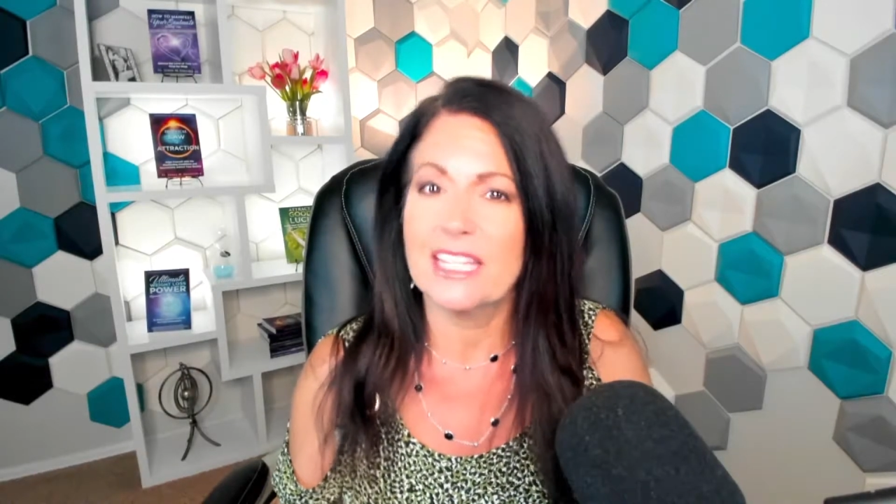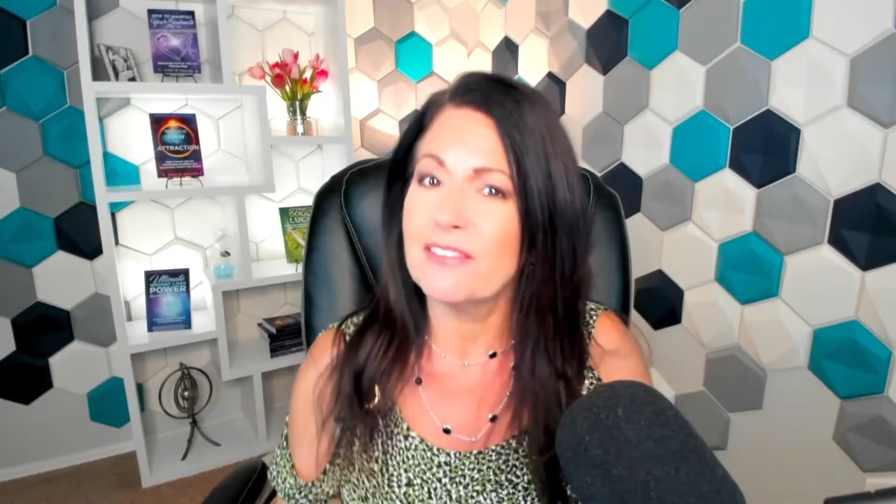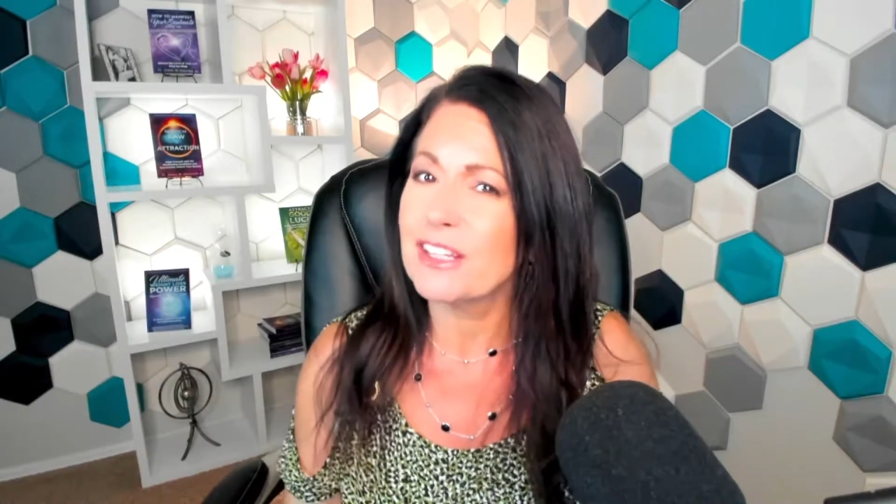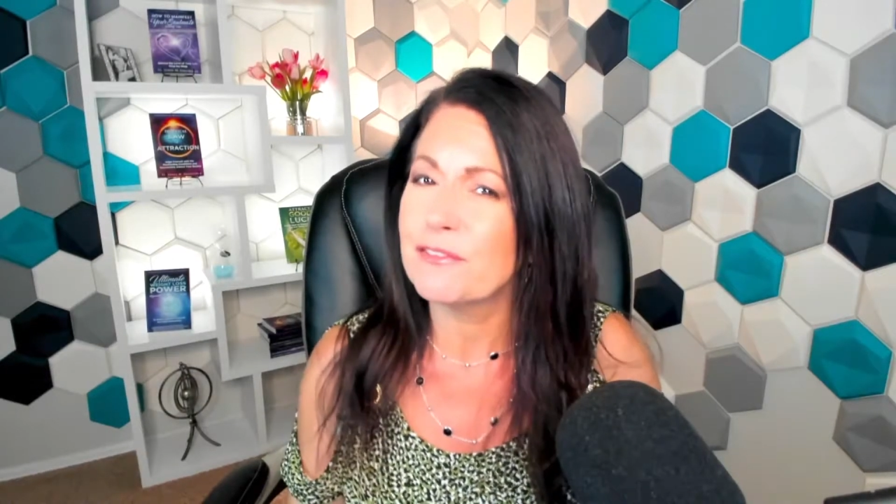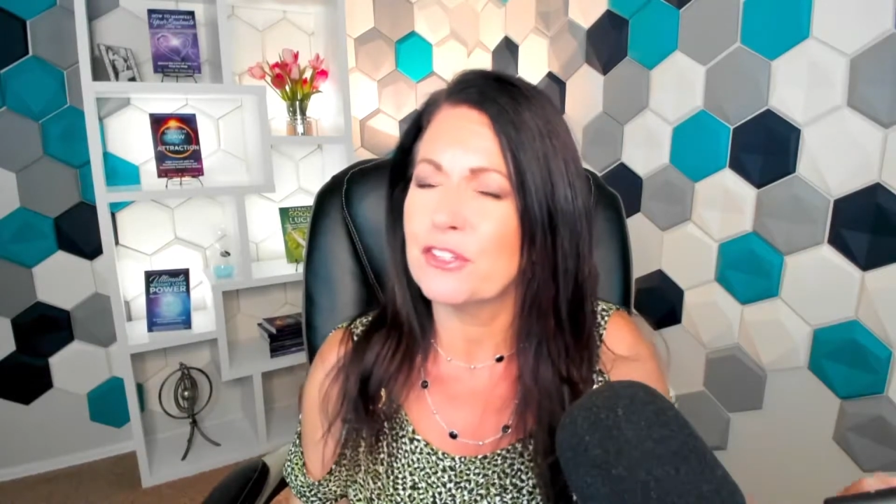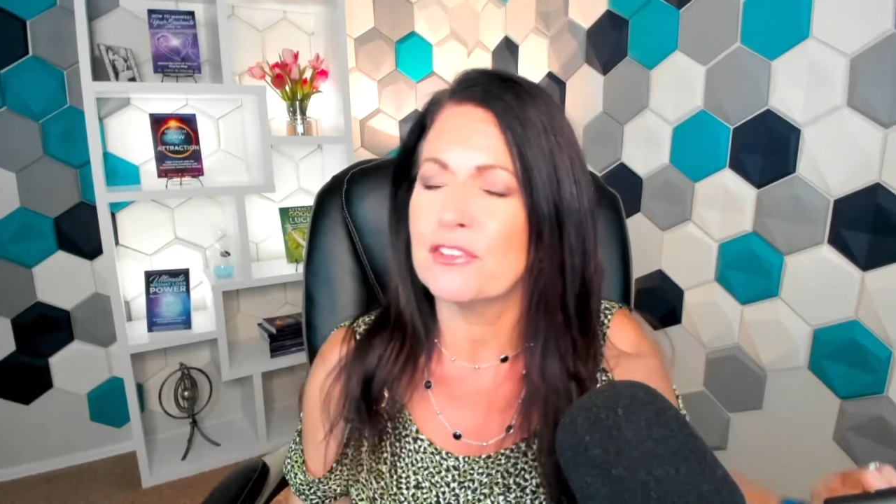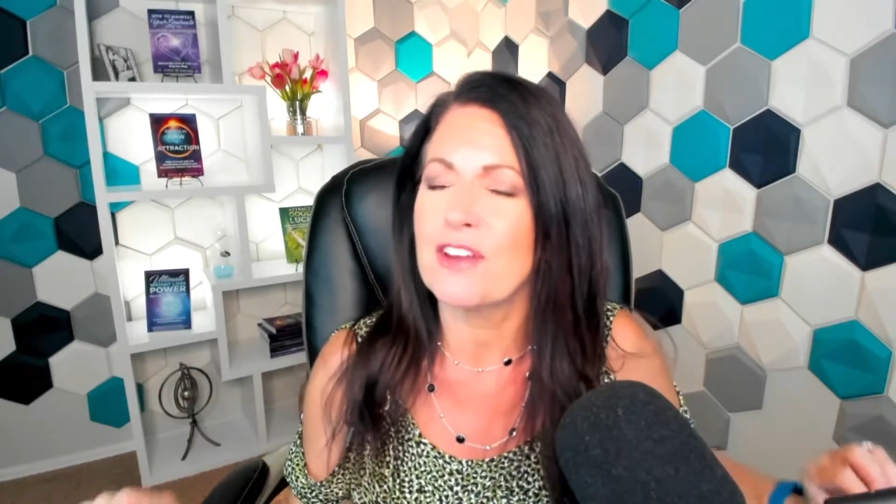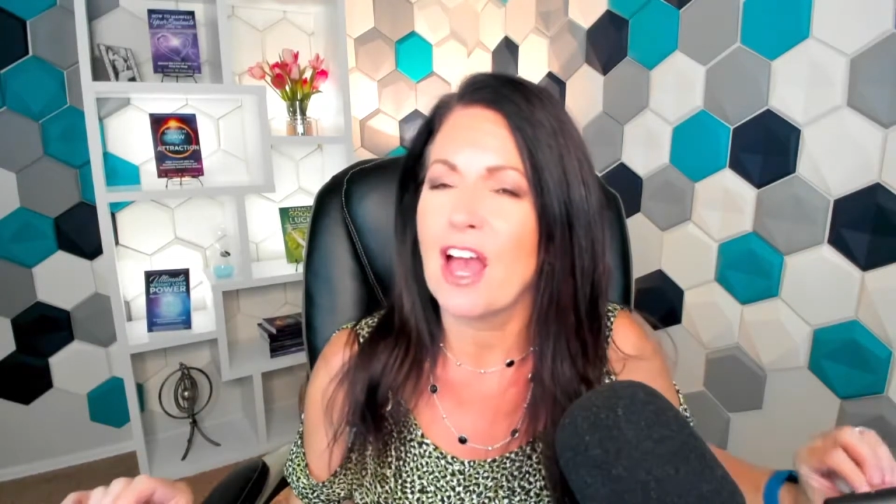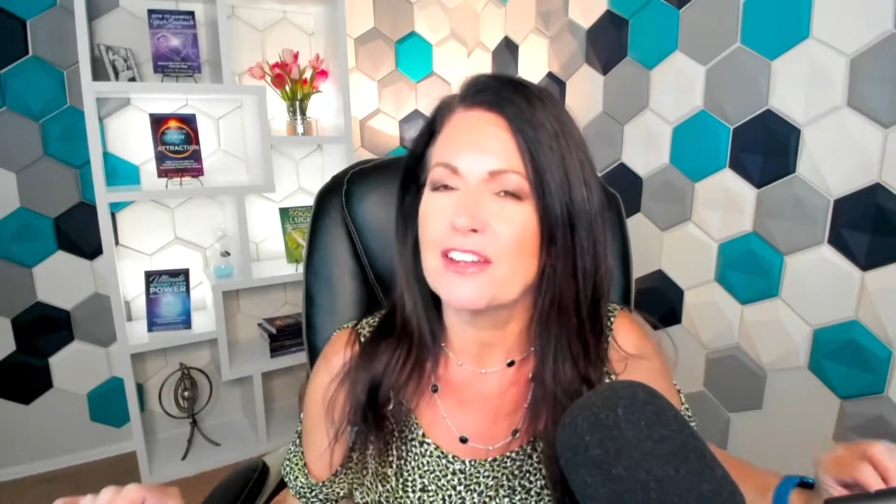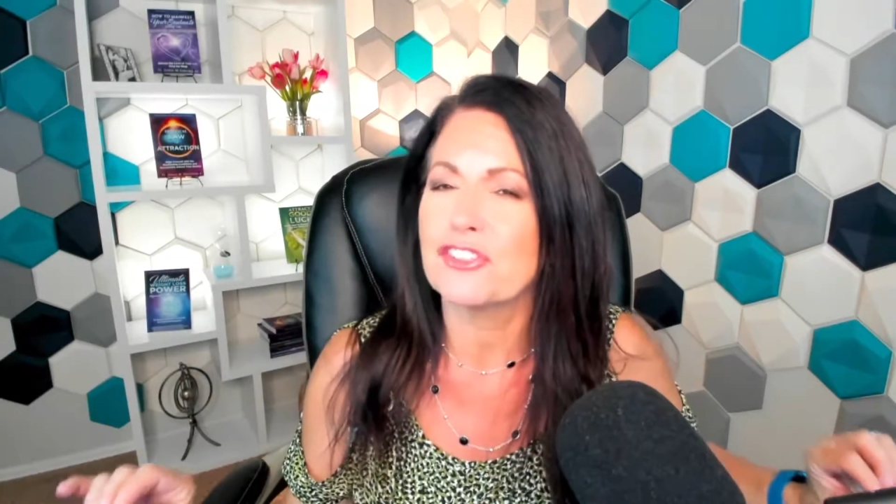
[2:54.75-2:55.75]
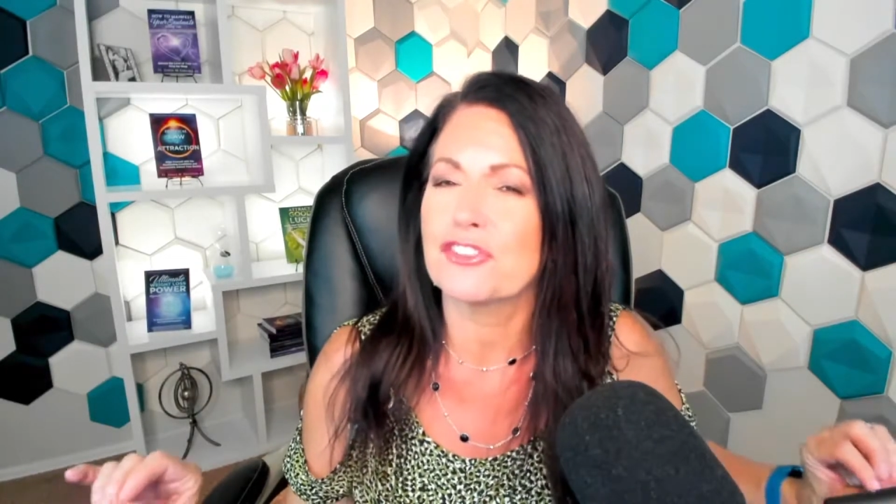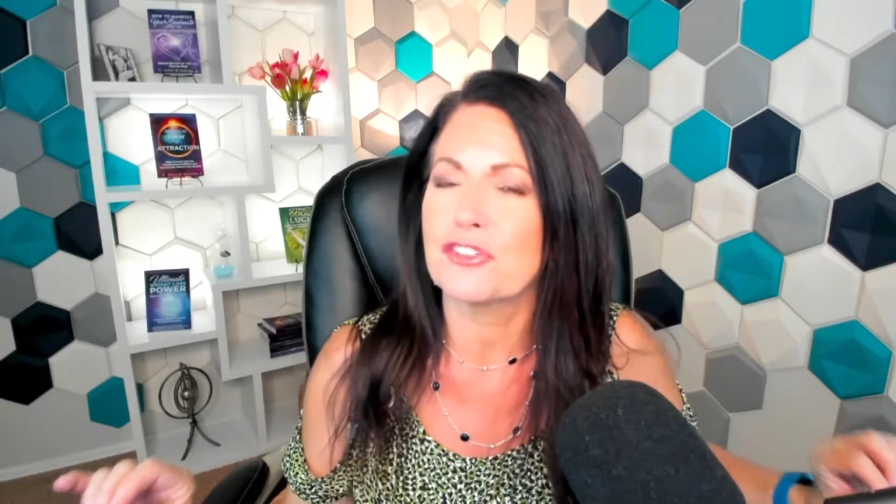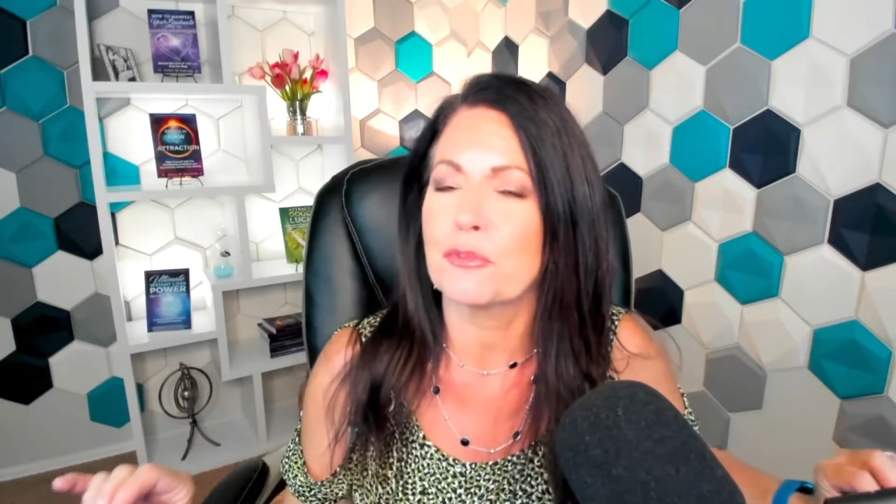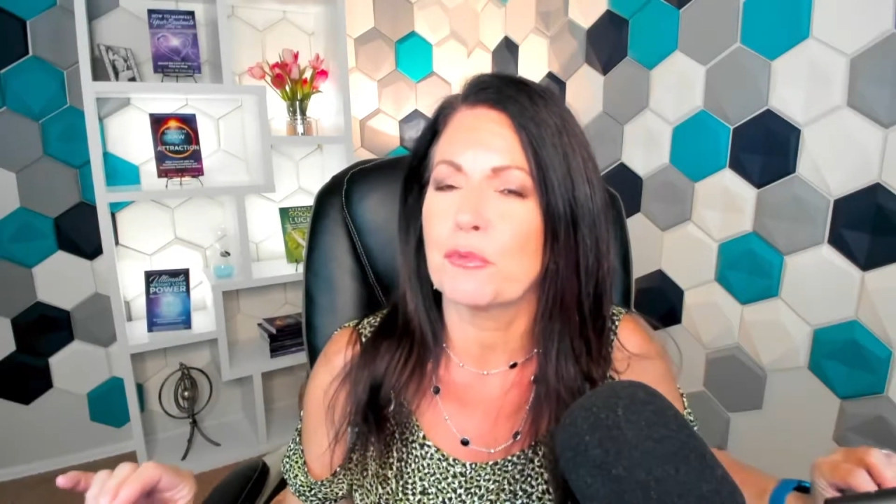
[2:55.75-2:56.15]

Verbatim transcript: Even if you're not sure